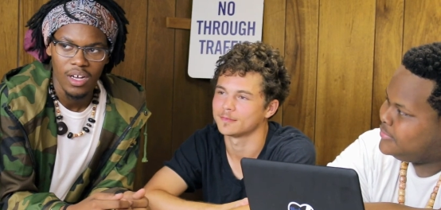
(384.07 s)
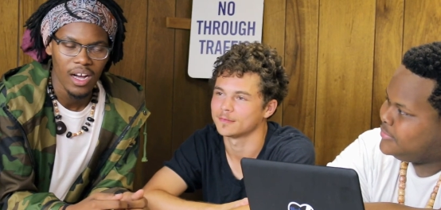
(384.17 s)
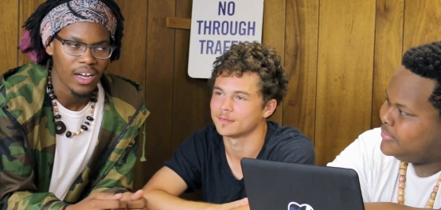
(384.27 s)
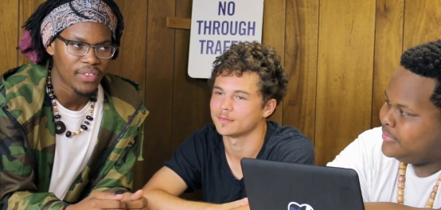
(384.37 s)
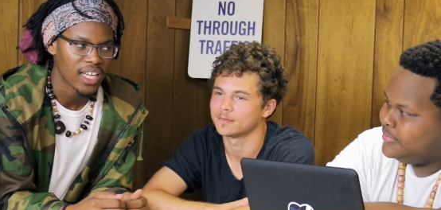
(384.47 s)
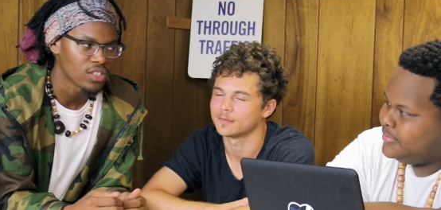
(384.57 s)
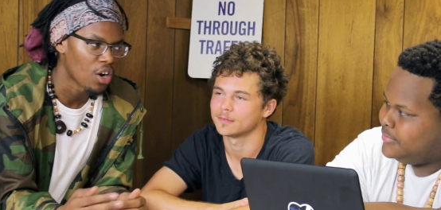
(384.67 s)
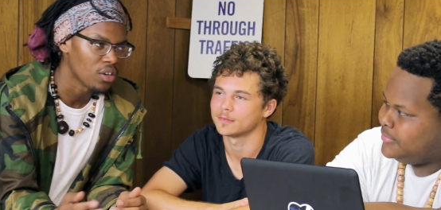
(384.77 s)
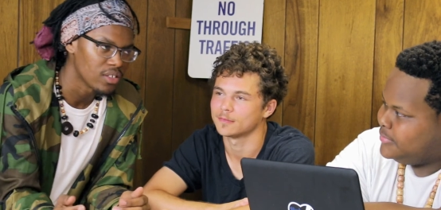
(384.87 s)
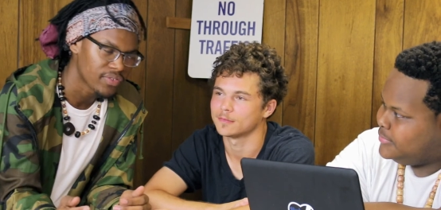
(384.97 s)
Speaker 1: Uh, if that's
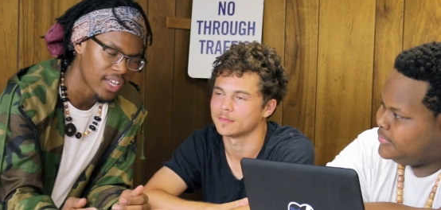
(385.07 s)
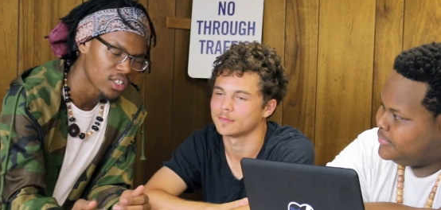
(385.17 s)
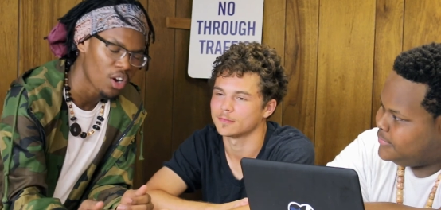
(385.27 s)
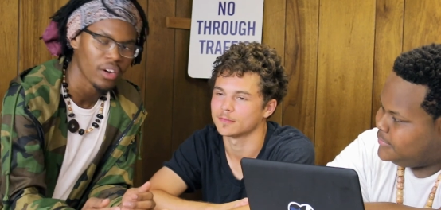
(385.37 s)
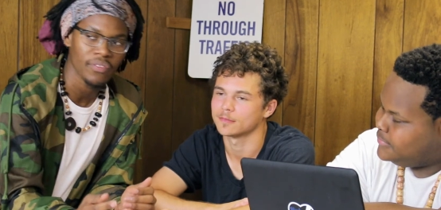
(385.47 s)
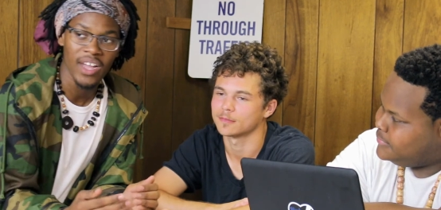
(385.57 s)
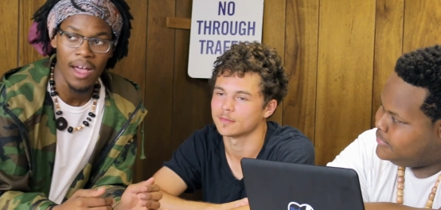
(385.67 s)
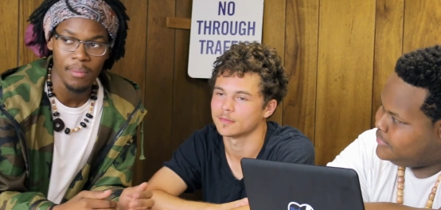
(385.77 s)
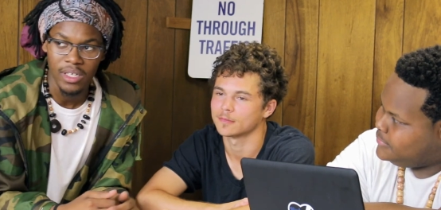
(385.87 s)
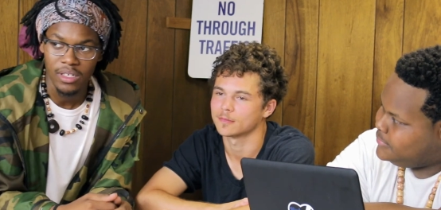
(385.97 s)
art, if that's the art of
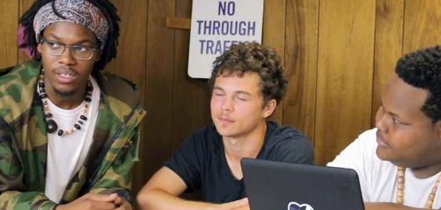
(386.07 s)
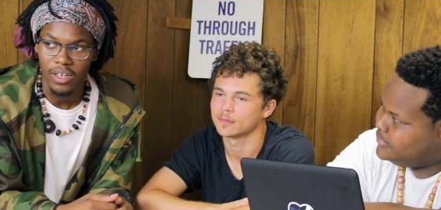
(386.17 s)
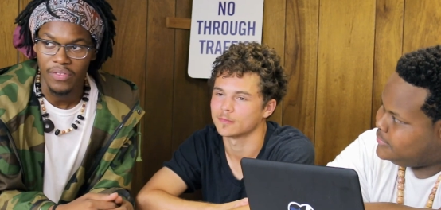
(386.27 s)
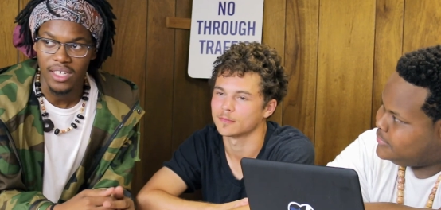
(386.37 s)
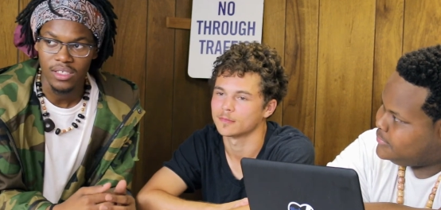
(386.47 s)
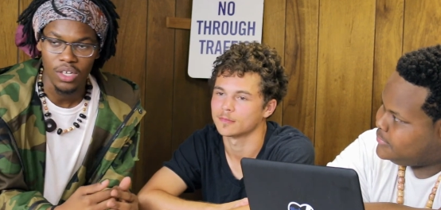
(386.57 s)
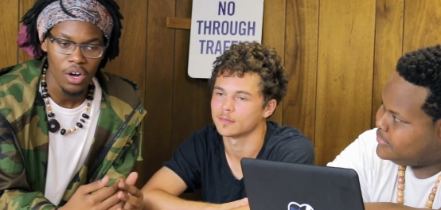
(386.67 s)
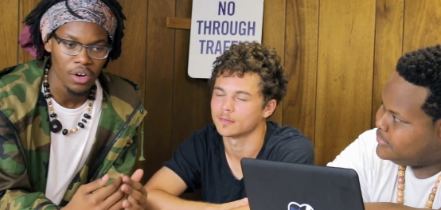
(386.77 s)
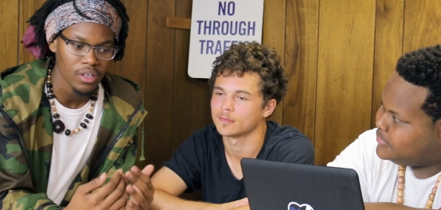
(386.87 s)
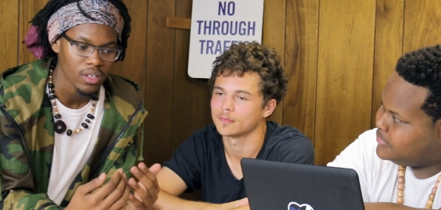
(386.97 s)
comedy, if that's the
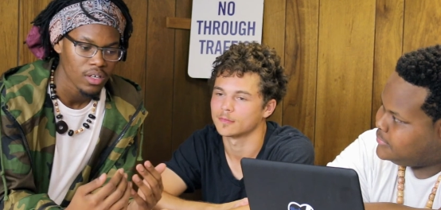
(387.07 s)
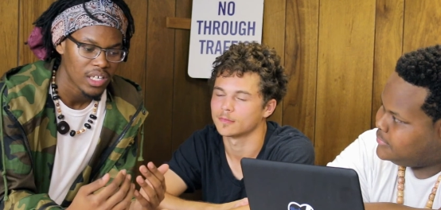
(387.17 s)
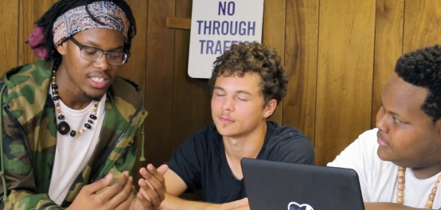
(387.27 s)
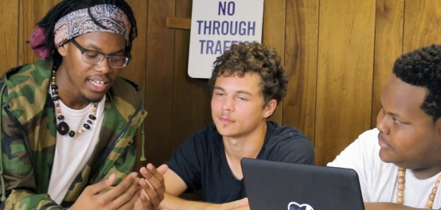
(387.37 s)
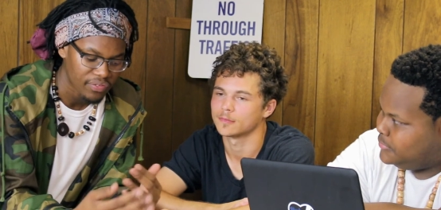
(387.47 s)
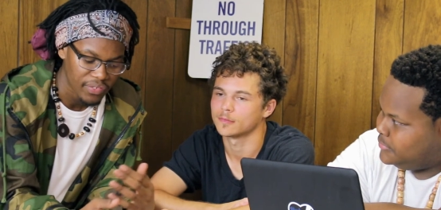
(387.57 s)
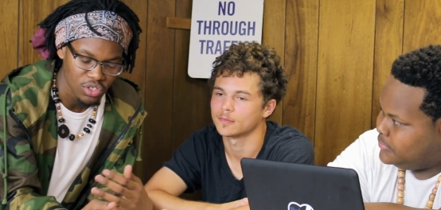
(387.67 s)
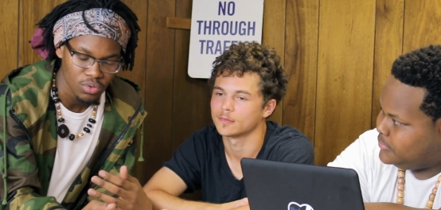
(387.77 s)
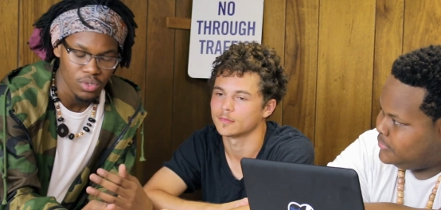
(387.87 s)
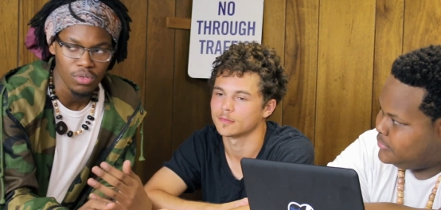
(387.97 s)
art, if that's
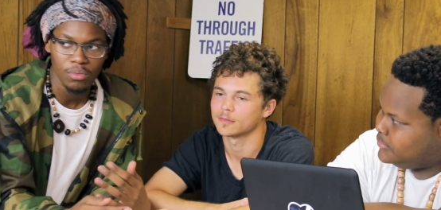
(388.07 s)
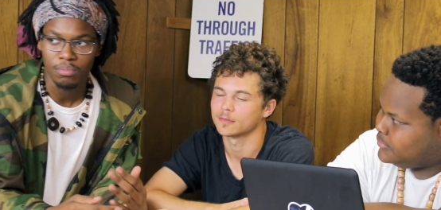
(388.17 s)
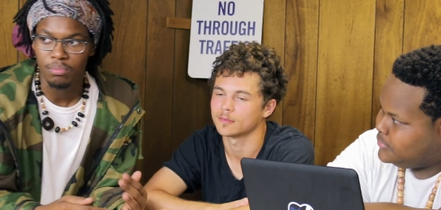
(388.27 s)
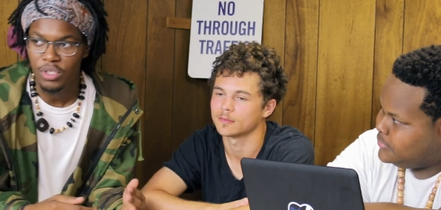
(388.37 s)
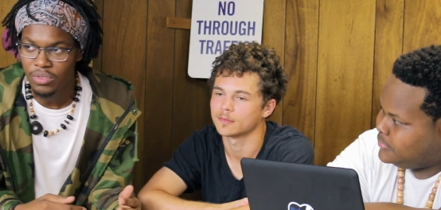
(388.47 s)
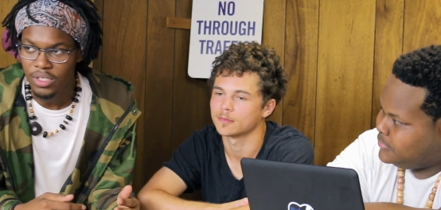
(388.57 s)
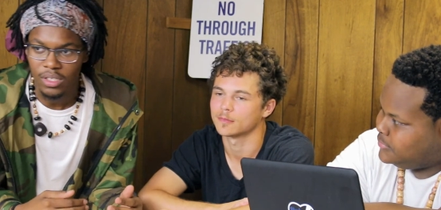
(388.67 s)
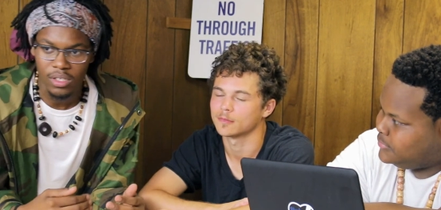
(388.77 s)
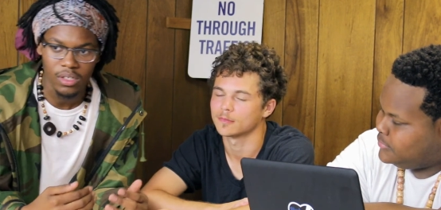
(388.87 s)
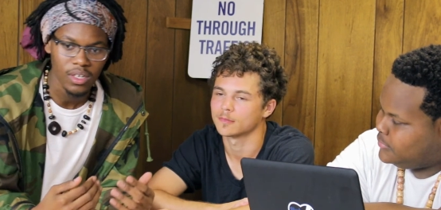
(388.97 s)
visual,
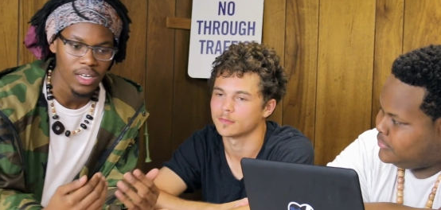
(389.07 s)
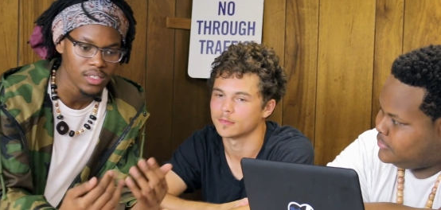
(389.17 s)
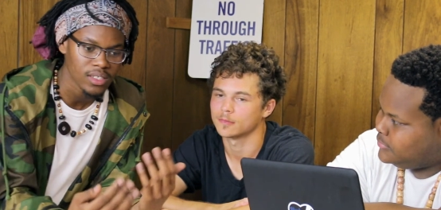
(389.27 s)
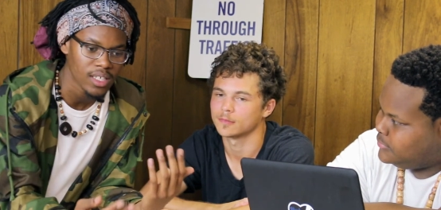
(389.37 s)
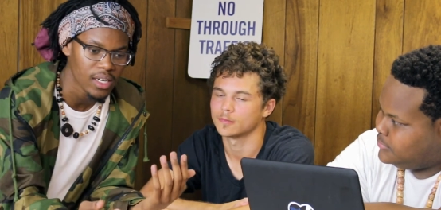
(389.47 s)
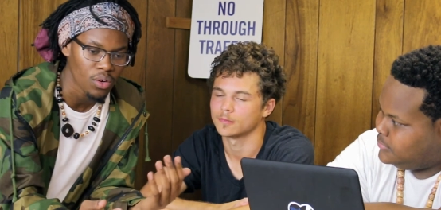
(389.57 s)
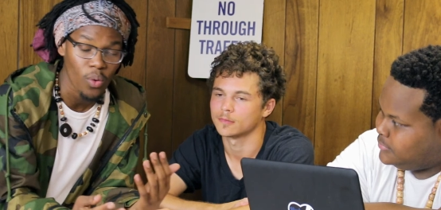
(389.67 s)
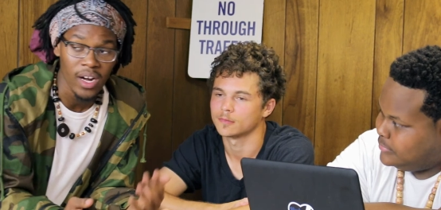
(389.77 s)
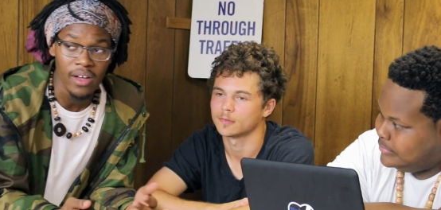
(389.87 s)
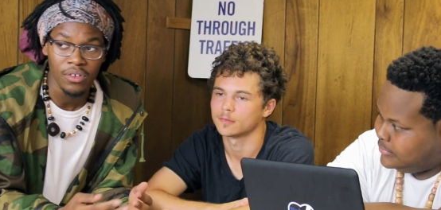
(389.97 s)
music, aesthetic,
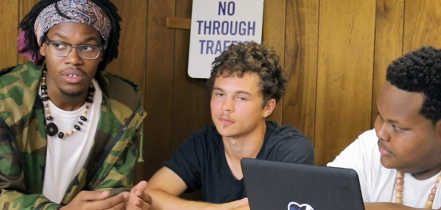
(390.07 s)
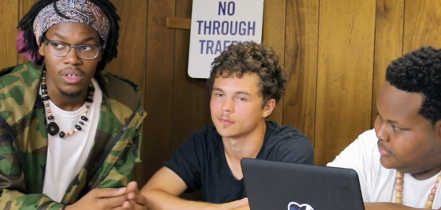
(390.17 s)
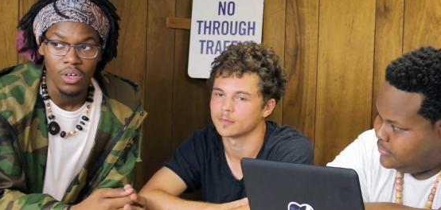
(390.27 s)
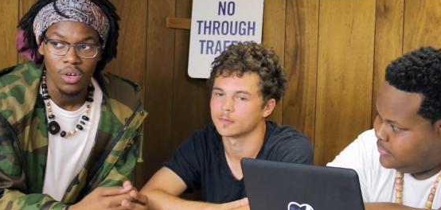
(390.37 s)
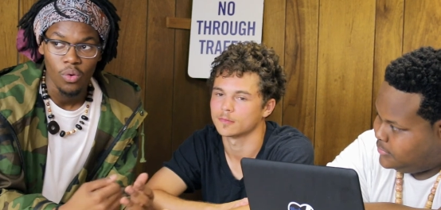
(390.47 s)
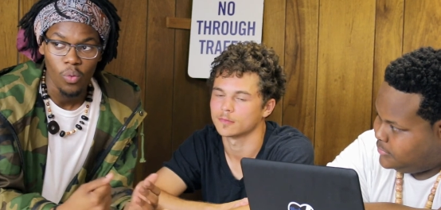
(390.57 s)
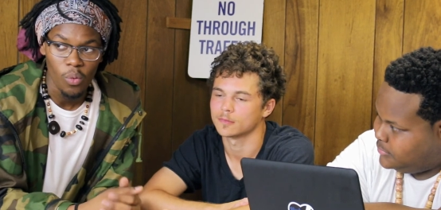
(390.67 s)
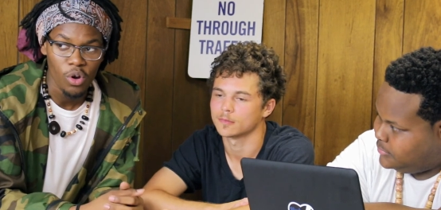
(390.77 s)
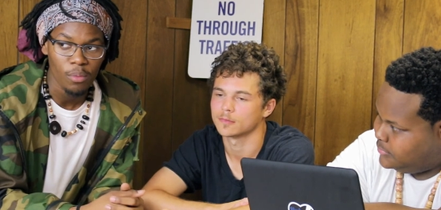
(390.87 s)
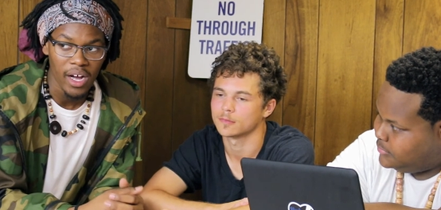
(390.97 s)
whatever,
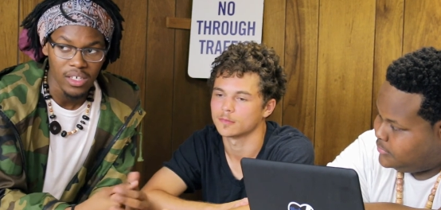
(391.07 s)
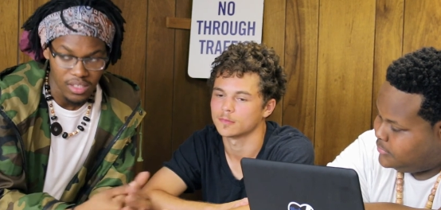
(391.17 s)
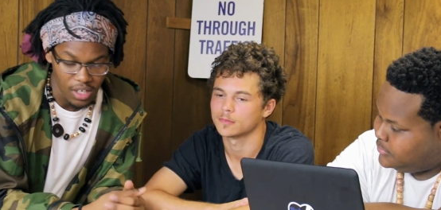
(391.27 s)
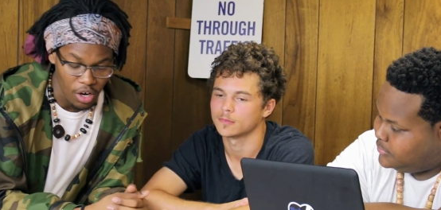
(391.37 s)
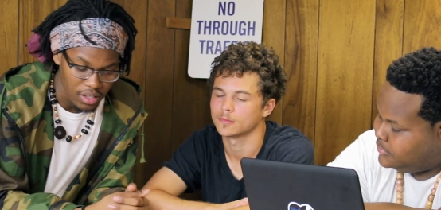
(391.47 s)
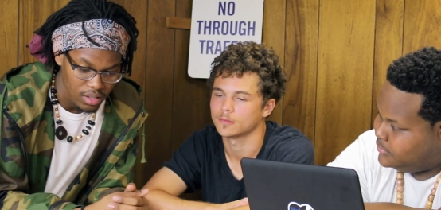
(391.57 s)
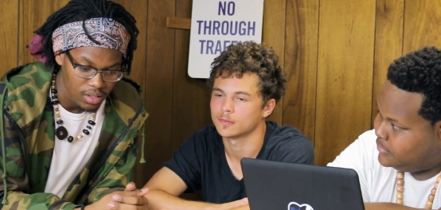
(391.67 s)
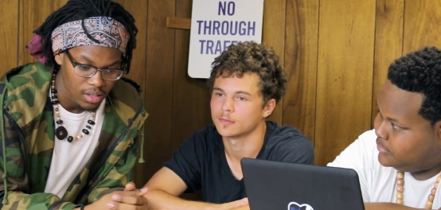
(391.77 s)
what we're about is art.